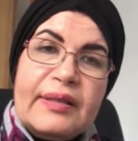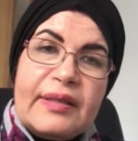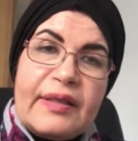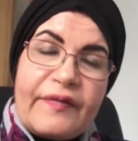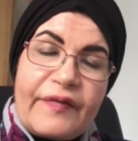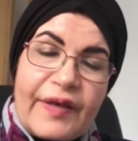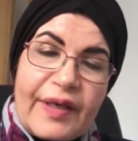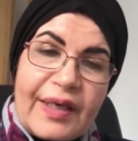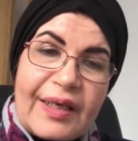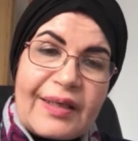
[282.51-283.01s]

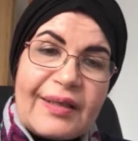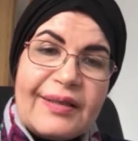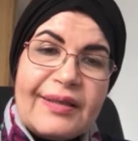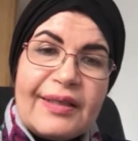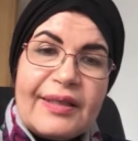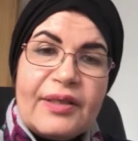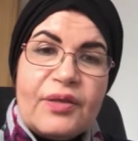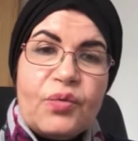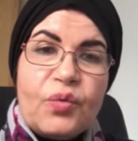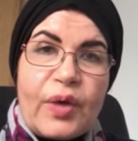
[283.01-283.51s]
difficult
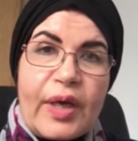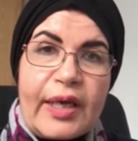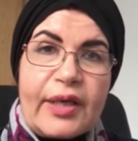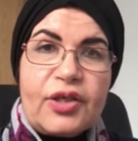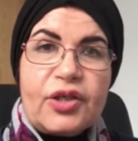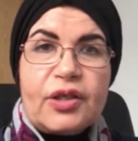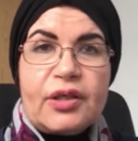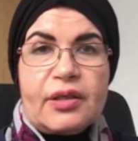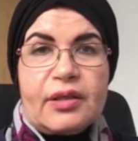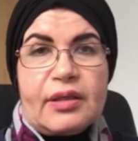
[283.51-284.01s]

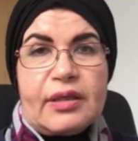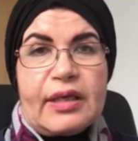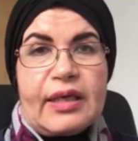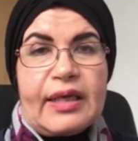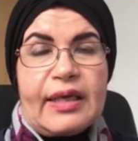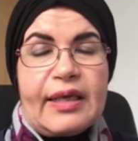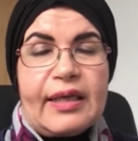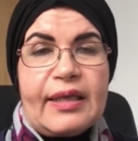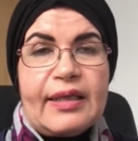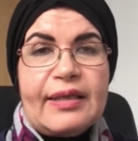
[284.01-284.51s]
situation
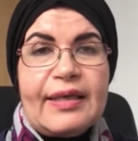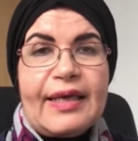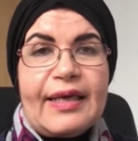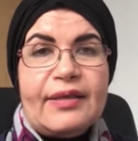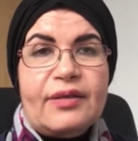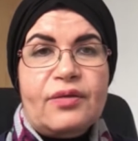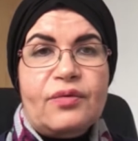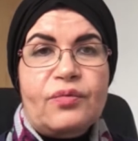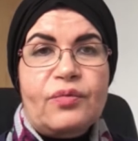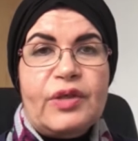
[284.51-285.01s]

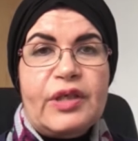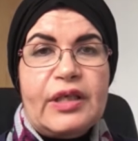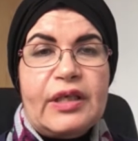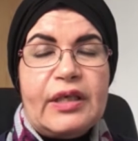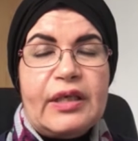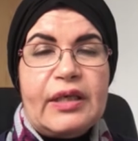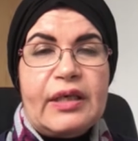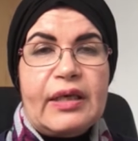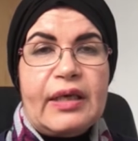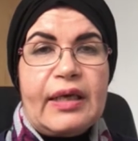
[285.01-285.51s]
that
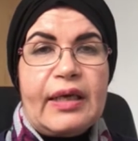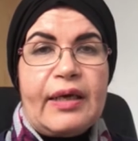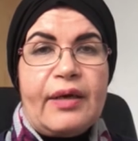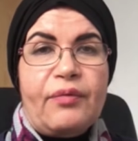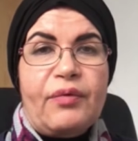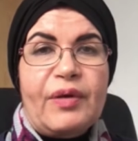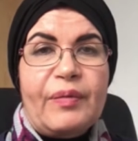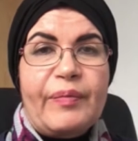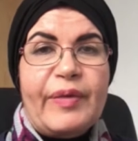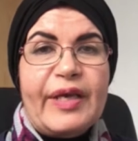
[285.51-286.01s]
we
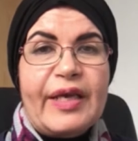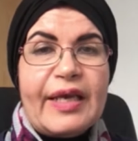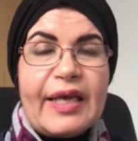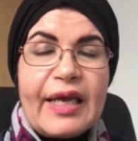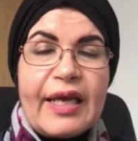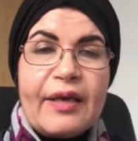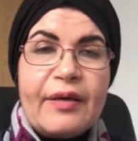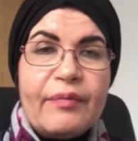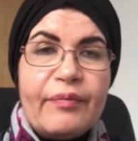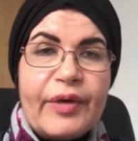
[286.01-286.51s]
will be
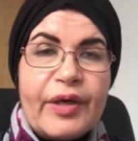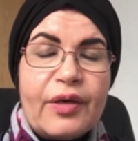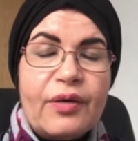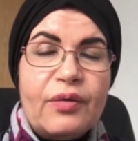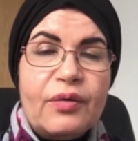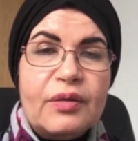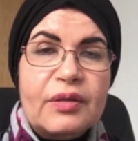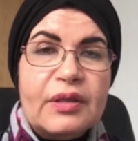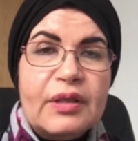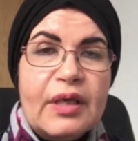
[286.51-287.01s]
in,
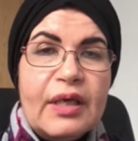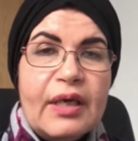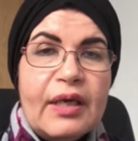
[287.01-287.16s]
because